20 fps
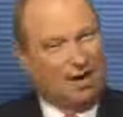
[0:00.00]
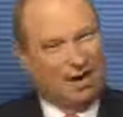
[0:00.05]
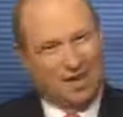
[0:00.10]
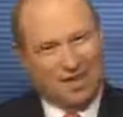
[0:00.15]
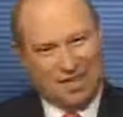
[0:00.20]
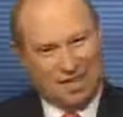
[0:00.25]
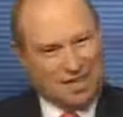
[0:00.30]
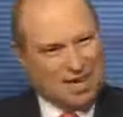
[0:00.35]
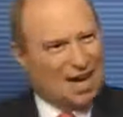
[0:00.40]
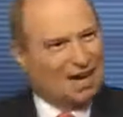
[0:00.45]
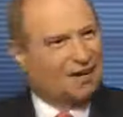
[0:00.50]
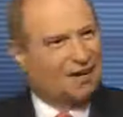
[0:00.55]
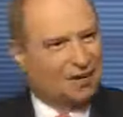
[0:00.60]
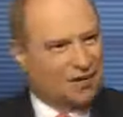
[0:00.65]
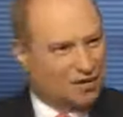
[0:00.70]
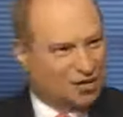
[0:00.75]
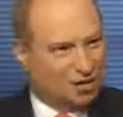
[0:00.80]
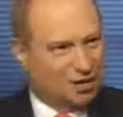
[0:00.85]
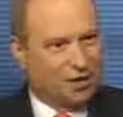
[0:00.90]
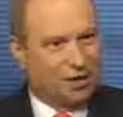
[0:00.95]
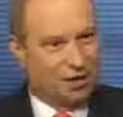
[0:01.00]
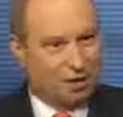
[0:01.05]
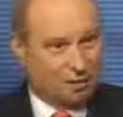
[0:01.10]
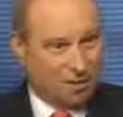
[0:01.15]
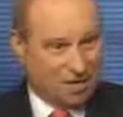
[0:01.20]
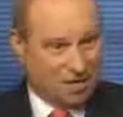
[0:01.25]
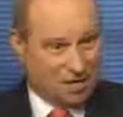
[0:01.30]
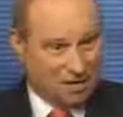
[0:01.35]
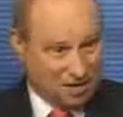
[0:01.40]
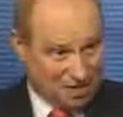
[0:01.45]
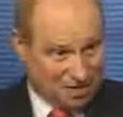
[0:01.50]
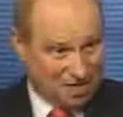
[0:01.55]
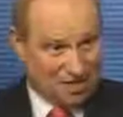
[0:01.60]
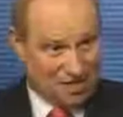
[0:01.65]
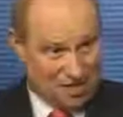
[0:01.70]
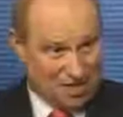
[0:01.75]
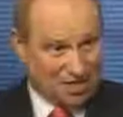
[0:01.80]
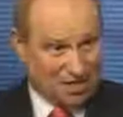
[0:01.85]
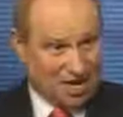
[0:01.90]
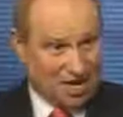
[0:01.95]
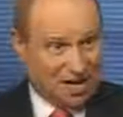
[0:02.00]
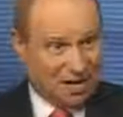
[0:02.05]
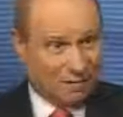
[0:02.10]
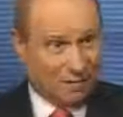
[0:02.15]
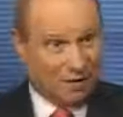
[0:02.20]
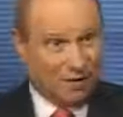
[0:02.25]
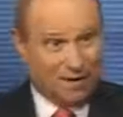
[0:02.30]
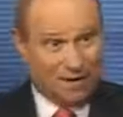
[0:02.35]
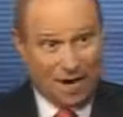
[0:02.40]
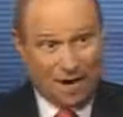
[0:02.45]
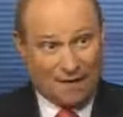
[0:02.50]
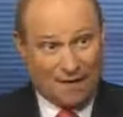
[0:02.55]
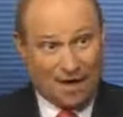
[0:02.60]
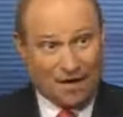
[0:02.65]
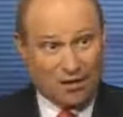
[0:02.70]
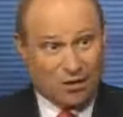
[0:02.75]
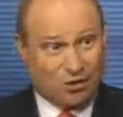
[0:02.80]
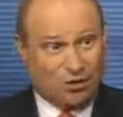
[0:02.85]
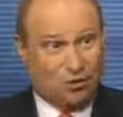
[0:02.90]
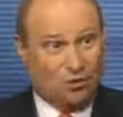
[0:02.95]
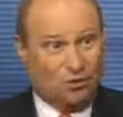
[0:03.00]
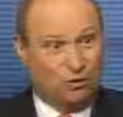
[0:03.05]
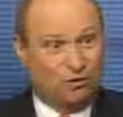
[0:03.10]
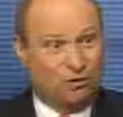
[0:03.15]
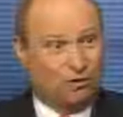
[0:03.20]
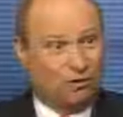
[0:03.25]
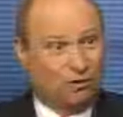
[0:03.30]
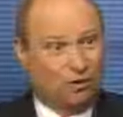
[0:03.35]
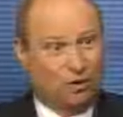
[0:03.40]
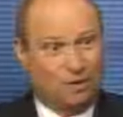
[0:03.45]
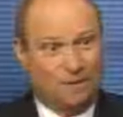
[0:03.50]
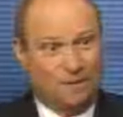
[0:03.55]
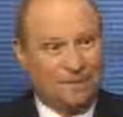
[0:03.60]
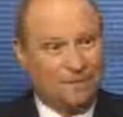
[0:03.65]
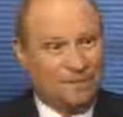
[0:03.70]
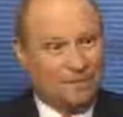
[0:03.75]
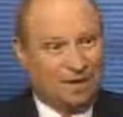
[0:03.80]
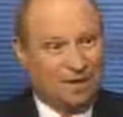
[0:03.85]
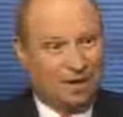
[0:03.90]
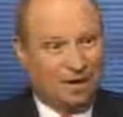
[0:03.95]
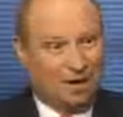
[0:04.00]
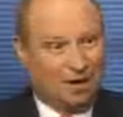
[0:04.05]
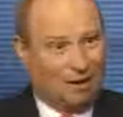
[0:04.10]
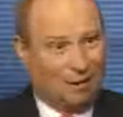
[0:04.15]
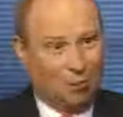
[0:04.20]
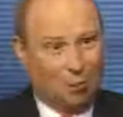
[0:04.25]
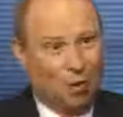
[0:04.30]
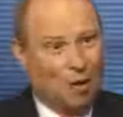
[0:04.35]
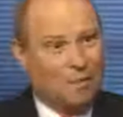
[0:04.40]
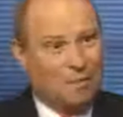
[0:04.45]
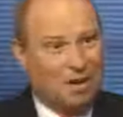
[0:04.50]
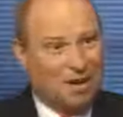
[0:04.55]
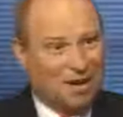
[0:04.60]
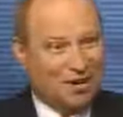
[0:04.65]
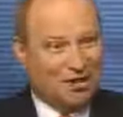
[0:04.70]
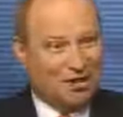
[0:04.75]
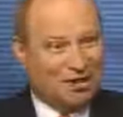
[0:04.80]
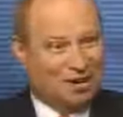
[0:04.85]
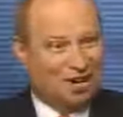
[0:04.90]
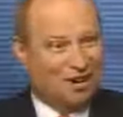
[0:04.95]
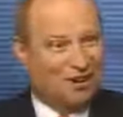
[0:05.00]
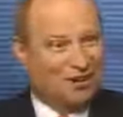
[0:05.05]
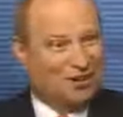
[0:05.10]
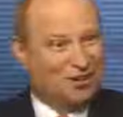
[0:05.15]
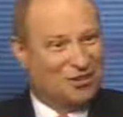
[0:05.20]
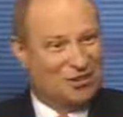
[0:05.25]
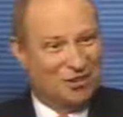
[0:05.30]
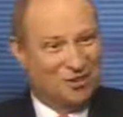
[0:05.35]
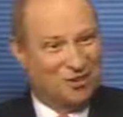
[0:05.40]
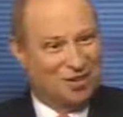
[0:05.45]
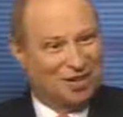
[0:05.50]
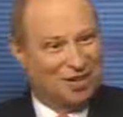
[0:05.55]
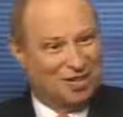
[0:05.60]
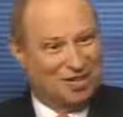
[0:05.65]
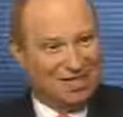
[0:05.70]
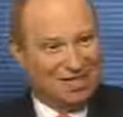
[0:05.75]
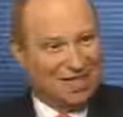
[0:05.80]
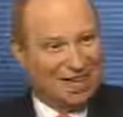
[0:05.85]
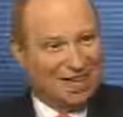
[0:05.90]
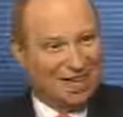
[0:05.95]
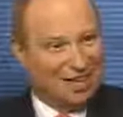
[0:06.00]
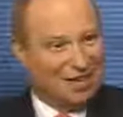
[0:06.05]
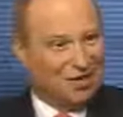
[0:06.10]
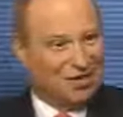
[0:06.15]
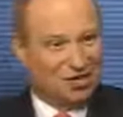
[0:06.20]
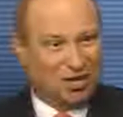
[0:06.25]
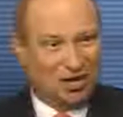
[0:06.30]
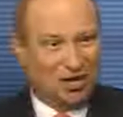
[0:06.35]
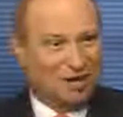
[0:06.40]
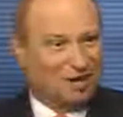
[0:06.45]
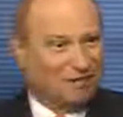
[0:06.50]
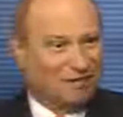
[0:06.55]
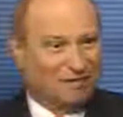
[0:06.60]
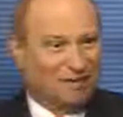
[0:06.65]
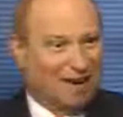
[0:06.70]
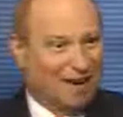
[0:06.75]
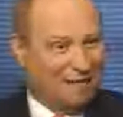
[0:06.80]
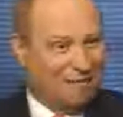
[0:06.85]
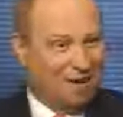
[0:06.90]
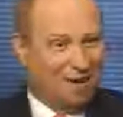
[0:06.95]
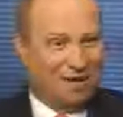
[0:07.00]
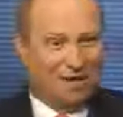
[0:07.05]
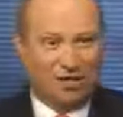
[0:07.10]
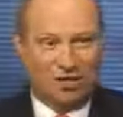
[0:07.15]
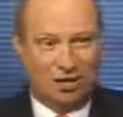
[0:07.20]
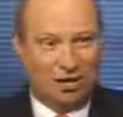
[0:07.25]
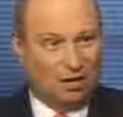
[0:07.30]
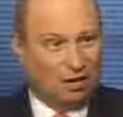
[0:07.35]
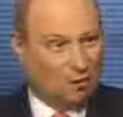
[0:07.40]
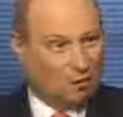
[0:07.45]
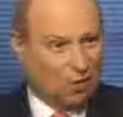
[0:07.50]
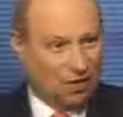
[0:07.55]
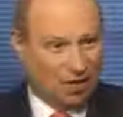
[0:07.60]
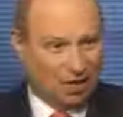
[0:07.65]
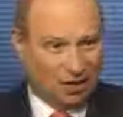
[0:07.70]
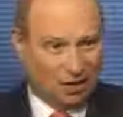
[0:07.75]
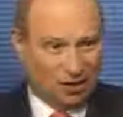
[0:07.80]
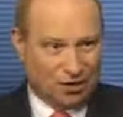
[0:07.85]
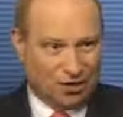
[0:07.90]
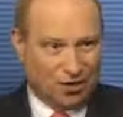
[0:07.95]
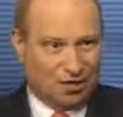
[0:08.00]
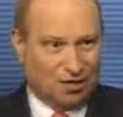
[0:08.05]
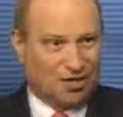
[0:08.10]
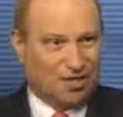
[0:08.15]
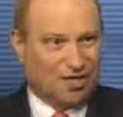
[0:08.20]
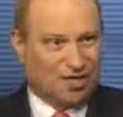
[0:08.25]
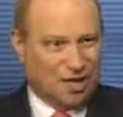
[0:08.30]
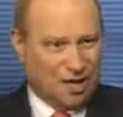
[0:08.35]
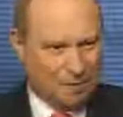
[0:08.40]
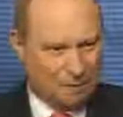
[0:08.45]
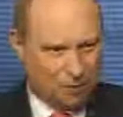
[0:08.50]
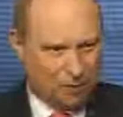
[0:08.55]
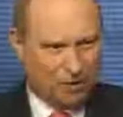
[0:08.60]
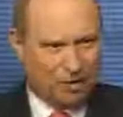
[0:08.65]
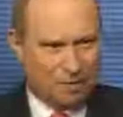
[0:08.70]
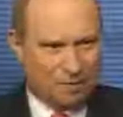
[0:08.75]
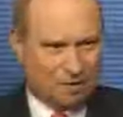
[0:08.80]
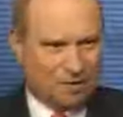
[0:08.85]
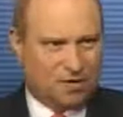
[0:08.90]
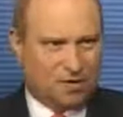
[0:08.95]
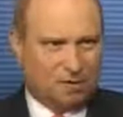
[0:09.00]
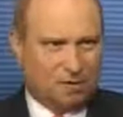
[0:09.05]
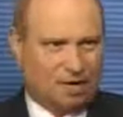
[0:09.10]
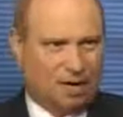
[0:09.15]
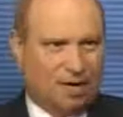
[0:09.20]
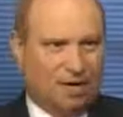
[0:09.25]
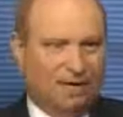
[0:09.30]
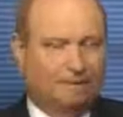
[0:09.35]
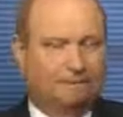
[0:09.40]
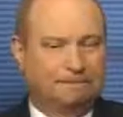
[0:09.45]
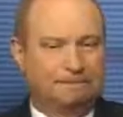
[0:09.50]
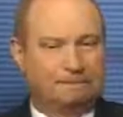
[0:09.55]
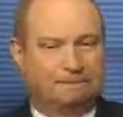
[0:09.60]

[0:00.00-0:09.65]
it's not necessarily going to be sustainable. Now that's true for a 1 minute chart to a daily chart, a 5 minute chart, a weekly chart. Same principles apply.